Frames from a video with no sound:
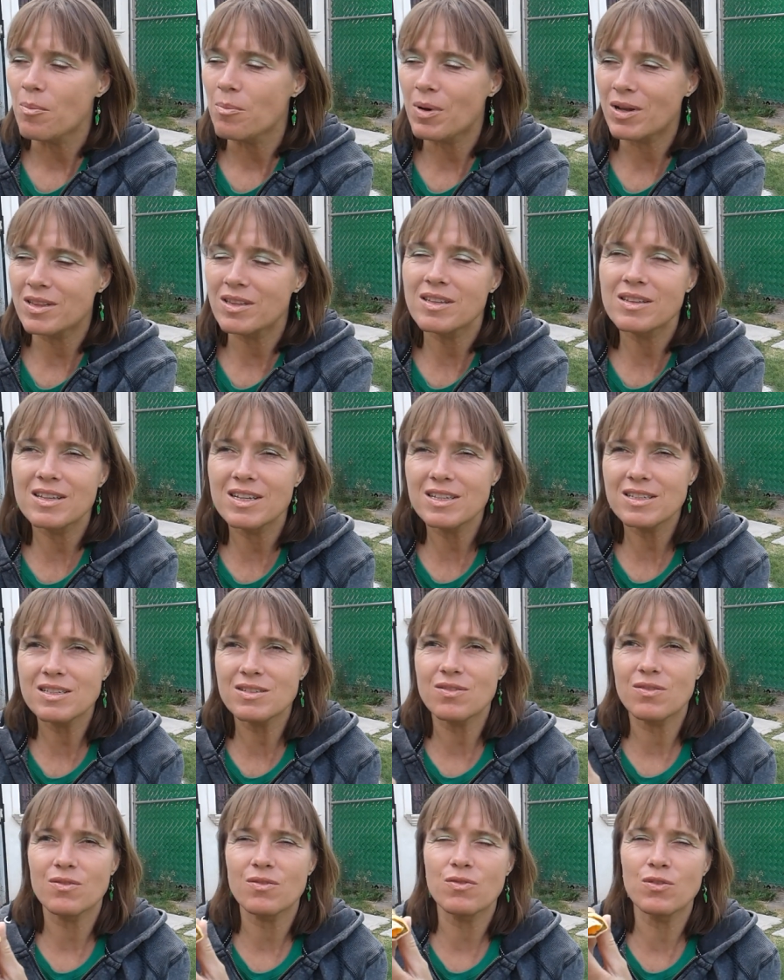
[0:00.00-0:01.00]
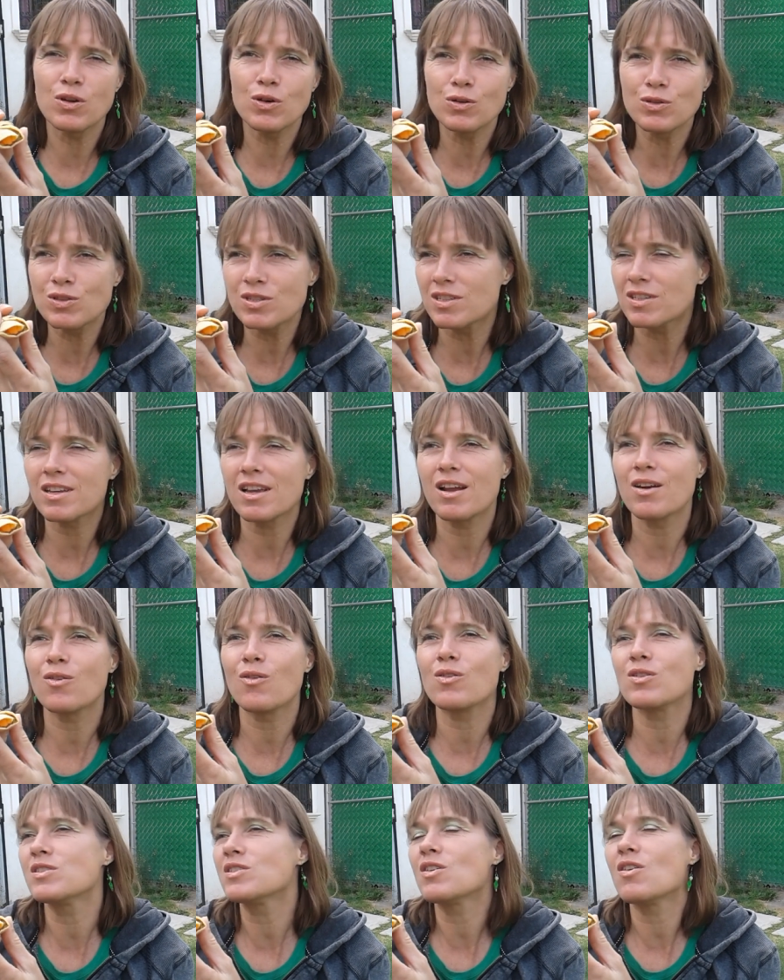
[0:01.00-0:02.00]
But these flutes can
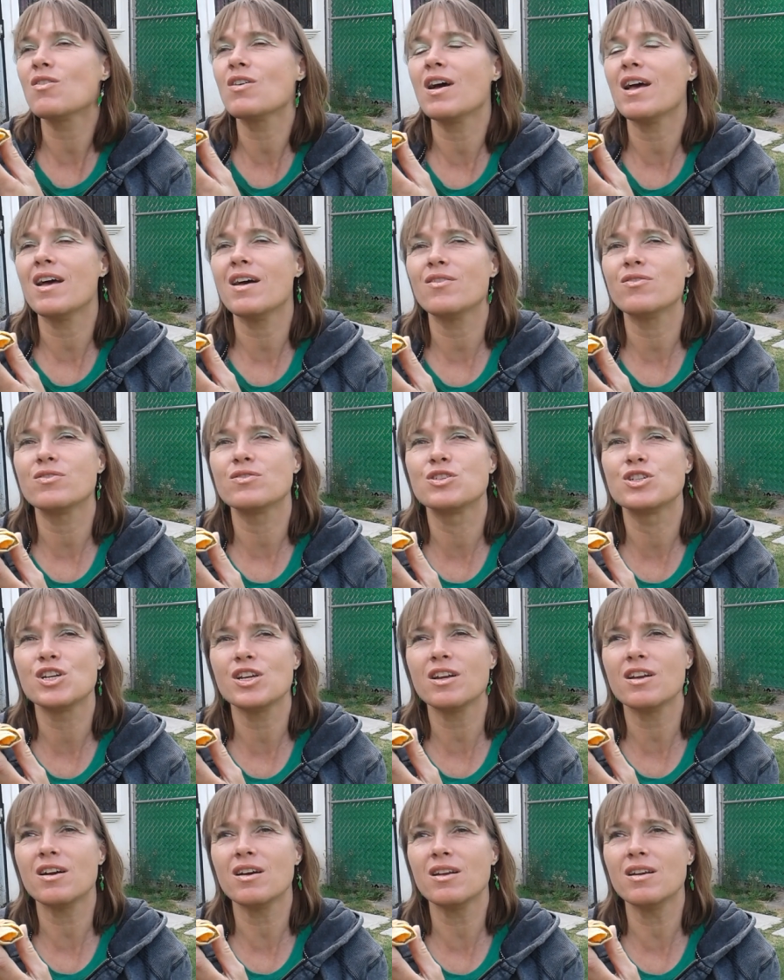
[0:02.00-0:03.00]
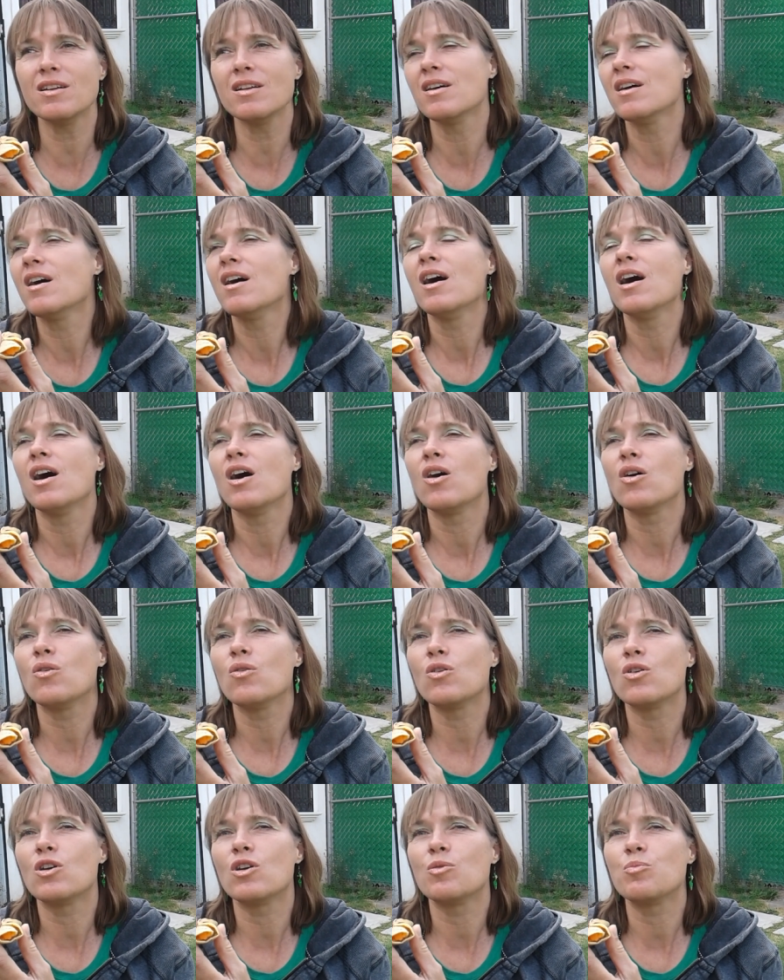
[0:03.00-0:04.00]
also have chicken
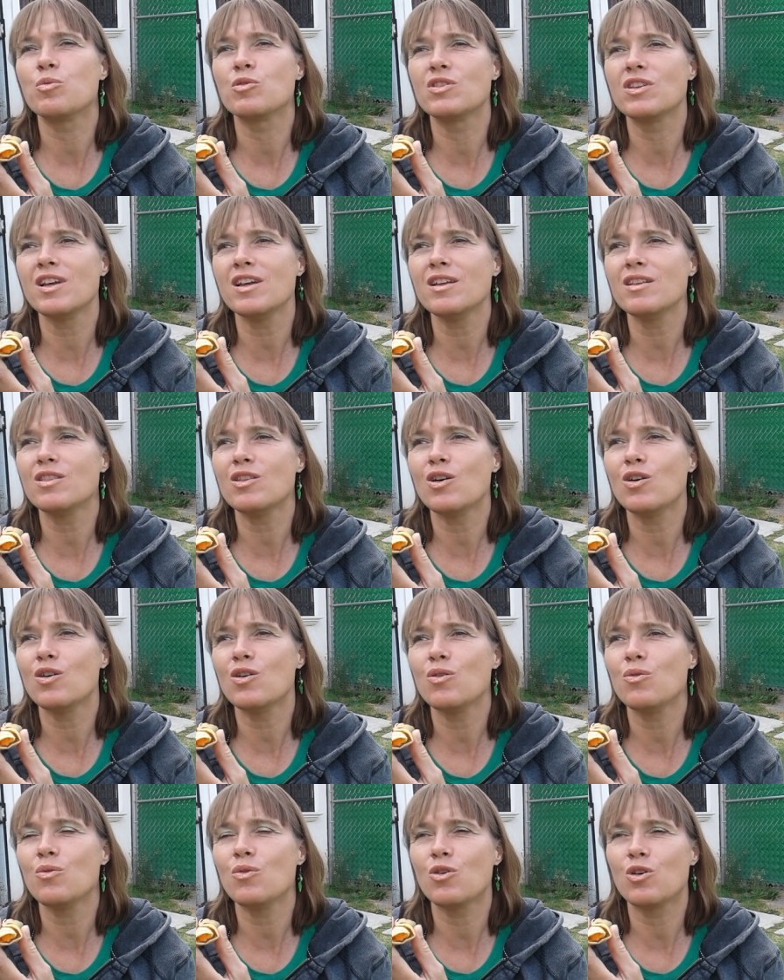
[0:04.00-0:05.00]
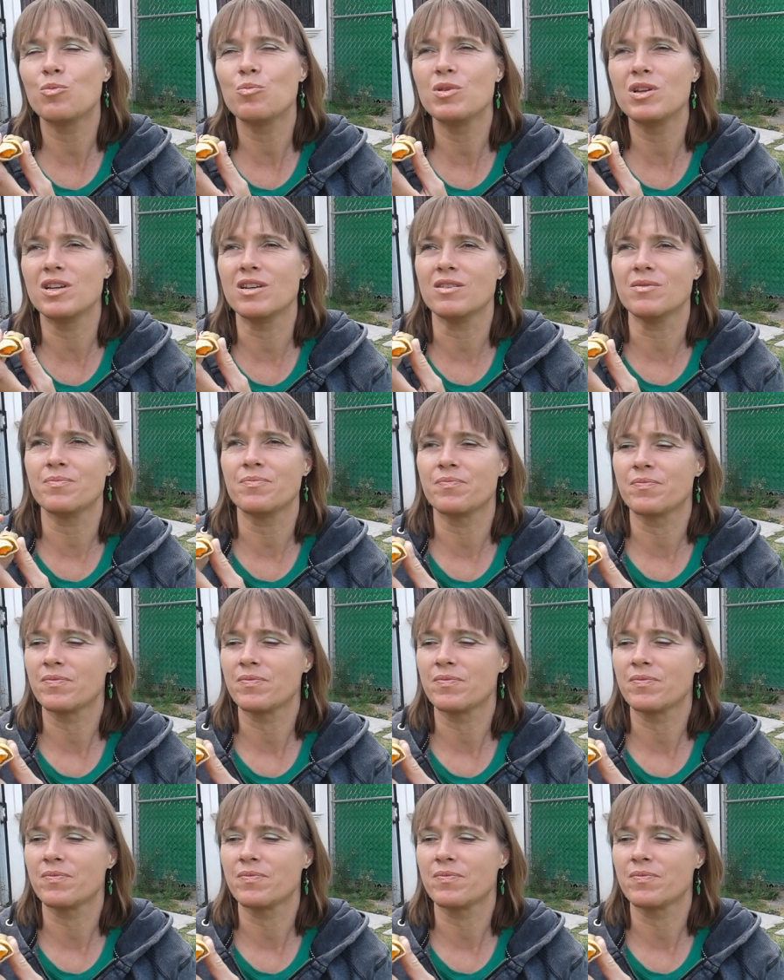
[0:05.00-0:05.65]
or potato or bean.